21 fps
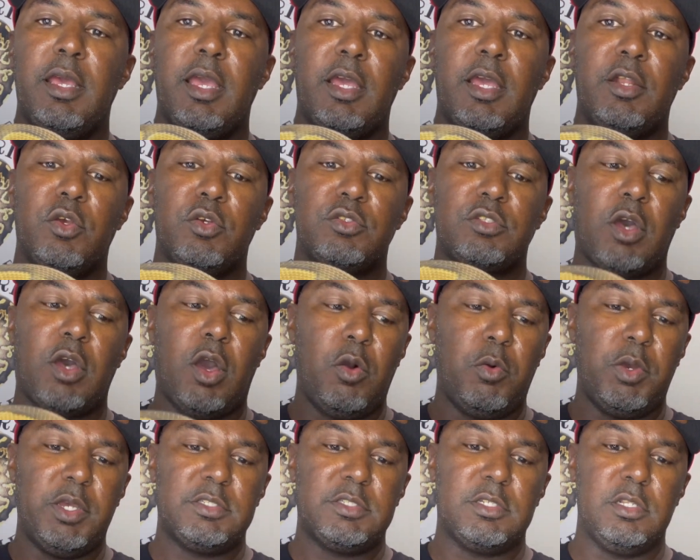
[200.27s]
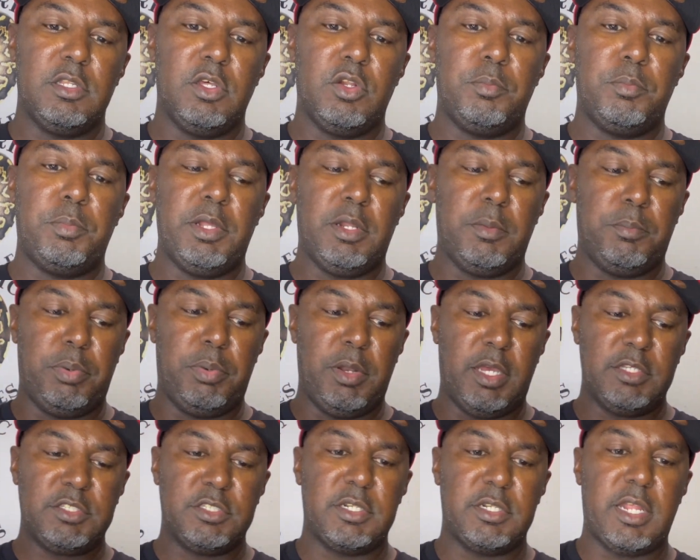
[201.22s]
and there's always a little bit of
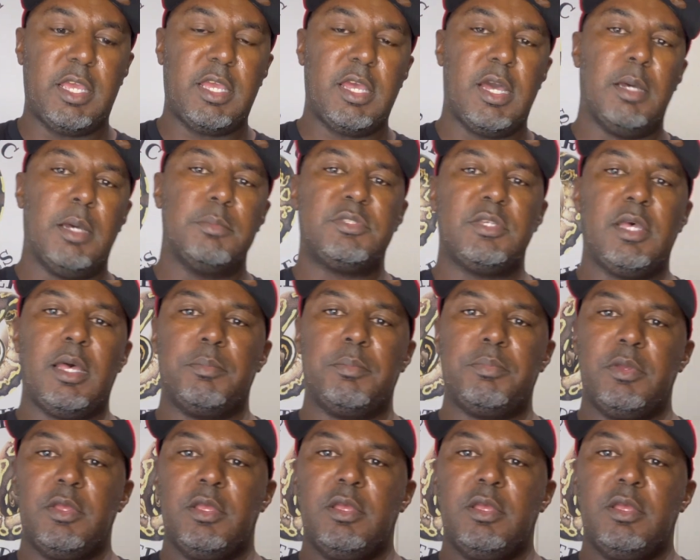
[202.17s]
blushing that comes up